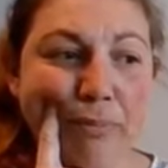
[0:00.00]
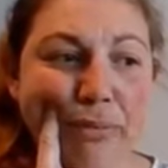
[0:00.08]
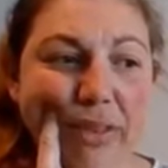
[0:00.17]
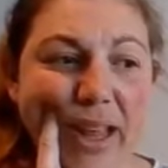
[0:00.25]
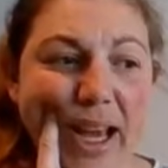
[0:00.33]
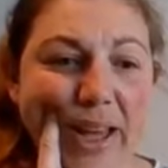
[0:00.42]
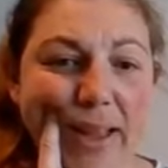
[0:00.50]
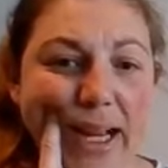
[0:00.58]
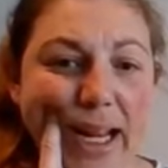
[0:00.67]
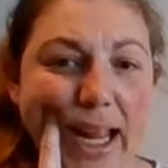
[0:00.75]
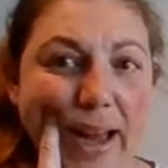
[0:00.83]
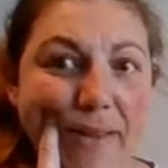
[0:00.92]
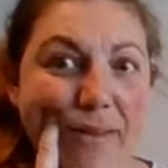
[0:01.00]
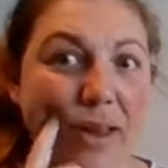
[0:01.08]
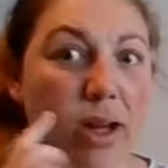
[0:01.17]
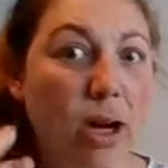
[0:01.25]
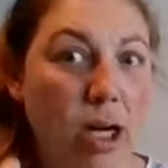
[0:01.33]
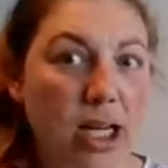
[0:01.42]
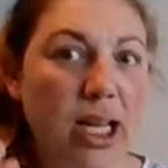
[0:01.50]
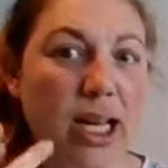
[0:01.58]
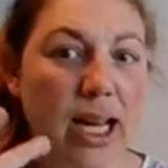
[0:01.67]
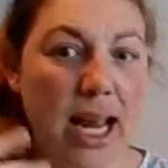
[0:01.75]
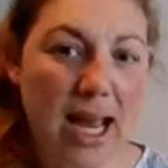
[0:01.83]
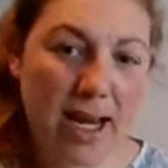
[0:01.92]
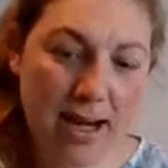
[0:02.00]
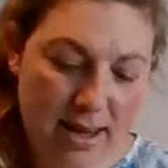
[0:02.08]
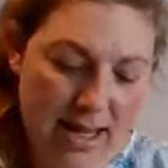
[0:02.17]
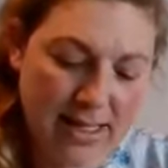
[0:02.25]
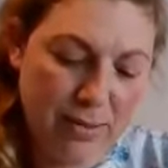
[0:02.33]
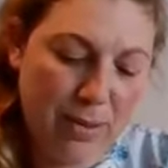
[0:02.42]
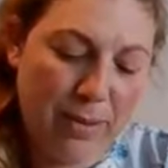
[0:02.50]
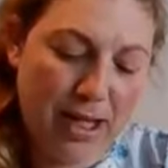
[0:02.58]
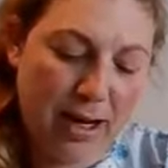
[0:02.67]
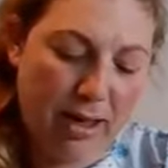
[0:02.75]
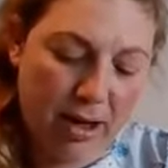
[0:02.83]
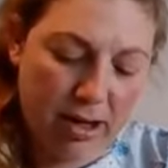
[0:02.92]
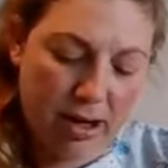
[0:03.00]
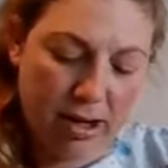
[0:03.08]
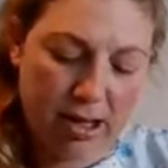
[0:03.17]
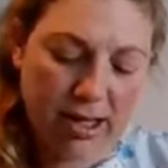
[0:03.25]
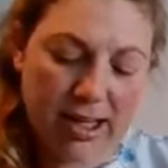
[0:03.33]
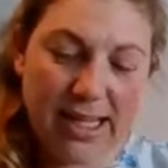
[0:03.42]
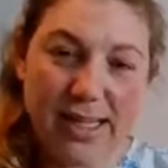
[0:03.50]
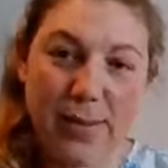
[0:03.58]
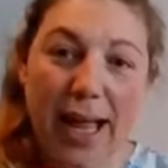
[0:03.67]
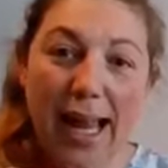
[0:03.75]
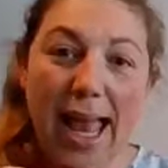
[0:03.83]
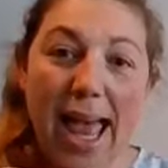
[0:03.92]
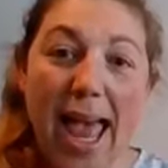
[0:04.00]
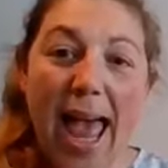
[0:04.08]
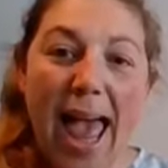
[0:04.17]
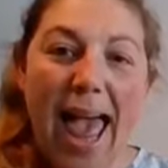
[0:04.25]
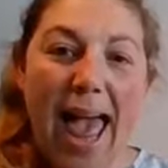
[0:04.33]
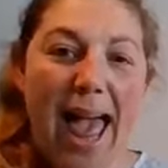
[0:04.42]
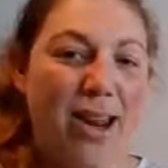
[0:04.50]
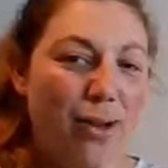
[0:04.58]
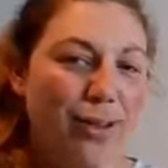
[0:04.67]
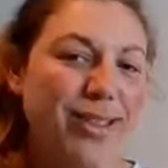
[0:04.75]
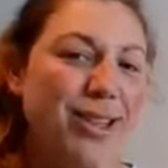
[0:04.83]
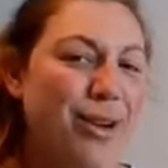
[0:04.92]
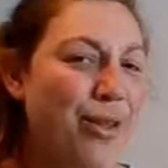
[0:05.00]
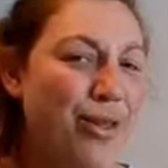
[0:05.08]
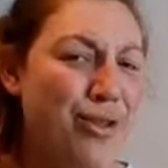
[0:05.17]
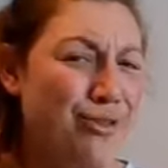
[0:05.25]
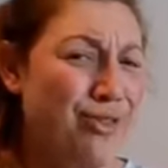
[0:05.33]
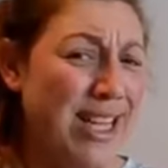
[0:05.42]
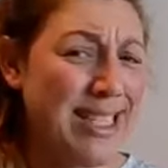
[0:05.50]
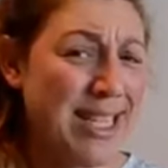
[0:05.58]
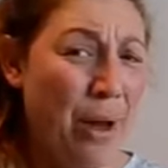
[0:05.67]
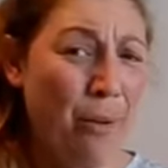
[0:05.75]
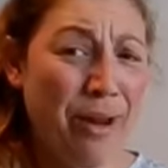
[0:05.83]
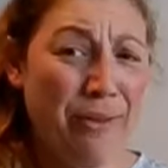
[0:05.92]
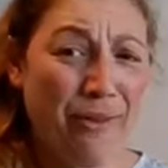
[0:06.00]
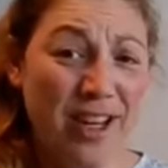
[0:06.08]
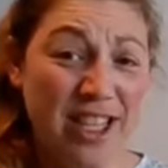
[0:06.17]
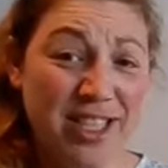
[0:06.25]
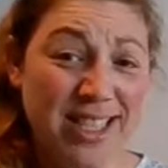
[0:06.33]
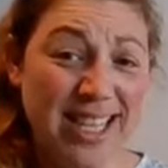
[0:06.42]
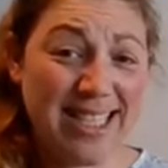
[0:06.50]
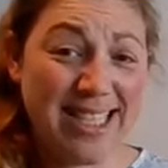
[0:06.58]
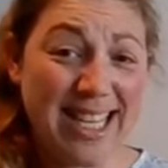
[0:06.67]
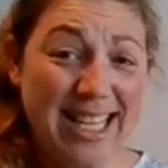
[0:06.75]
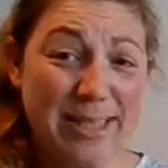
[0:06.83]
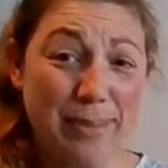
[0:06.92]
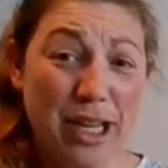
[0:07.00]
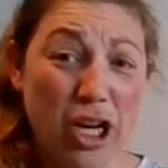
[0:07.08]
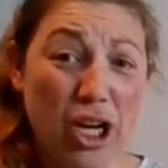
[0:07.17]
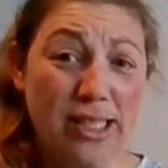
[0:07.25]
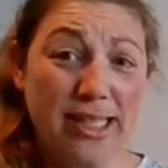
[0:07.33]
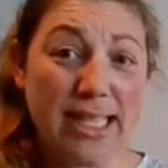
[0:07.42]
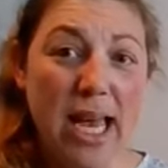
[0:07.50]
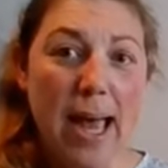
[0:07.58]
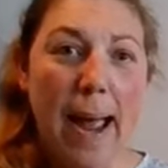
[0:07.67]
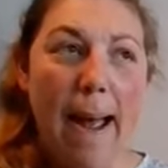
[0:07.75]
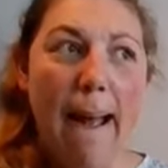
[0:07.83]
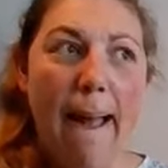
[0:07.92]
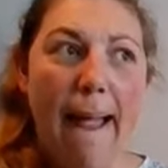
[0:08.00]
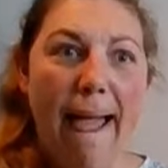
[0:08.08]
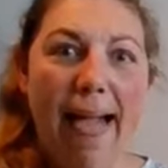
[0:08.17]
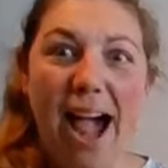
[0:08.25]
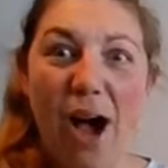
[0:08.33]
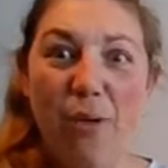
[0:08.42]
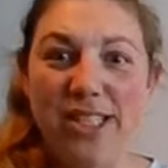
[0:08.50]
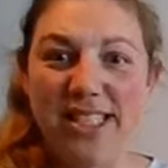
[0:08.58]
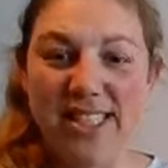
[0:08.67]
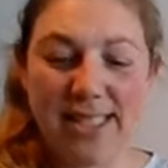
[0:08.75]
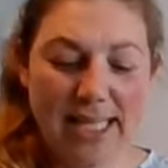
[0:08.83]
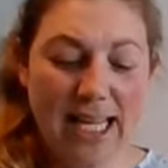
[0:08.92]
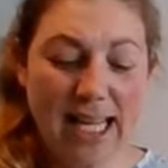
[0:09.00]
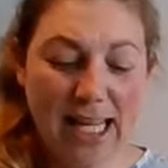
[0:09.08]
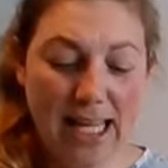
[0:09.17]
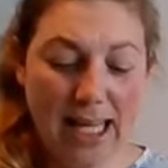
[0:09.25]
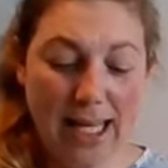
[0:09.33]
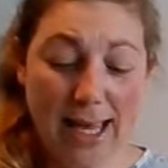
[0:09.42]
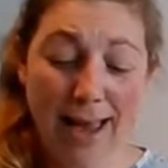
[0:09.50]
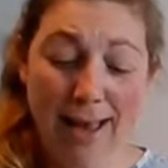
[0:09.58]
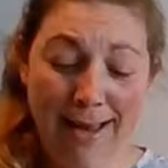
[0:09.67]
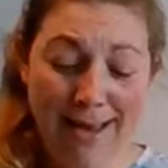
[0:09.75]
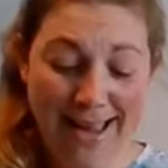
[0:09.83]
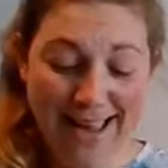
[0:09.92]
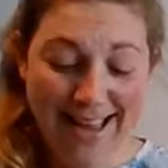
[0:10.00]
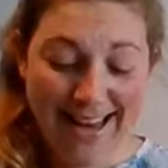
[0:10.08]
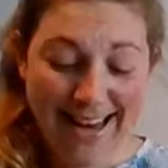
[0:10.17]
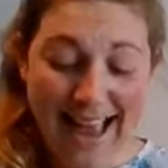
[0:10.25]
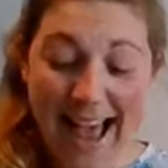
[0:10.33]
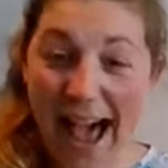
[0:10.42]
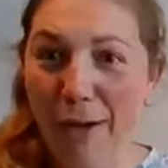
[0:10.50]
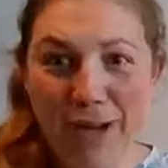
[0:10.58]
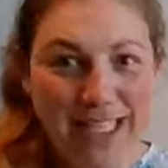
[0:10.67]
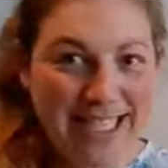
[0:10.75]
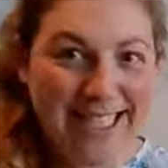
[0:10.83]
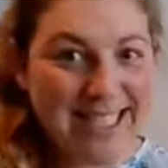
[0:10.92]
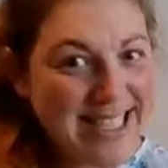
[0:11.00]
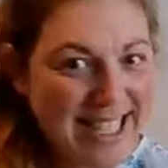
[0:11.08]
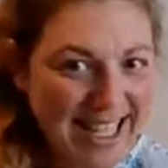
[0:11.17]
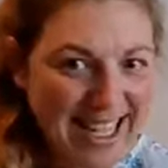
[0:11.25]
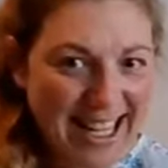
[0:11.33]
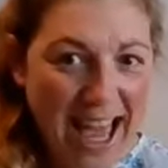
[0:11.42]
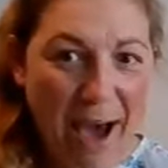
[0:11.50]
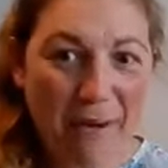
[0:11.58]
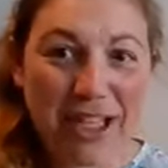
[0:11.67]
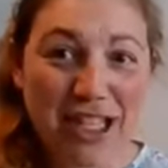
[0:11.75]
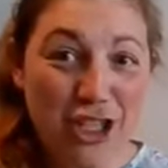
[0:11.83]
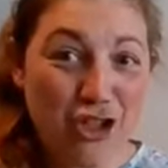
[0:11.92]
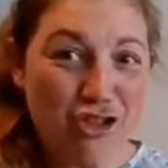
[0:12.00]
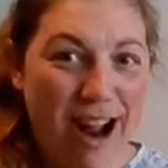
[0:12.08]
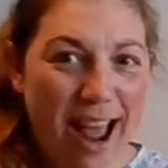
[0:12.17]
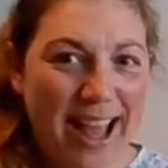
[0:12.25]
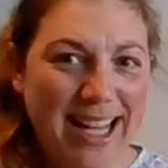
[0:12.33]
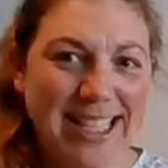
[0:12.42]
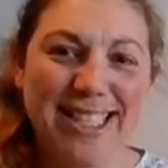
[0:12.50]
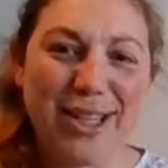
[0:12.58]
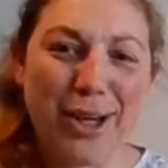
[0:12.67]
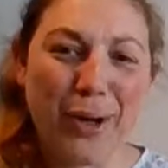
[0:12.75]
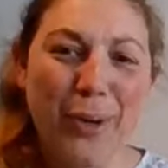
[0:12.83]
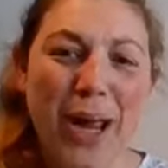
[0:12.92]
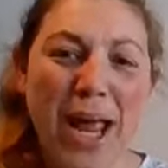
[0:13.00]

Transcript: Then I have the cardigan and this will be another cardigan as well. And also, the reason I want to finish this is because I want to stick. I want to stick. I want to try it. So,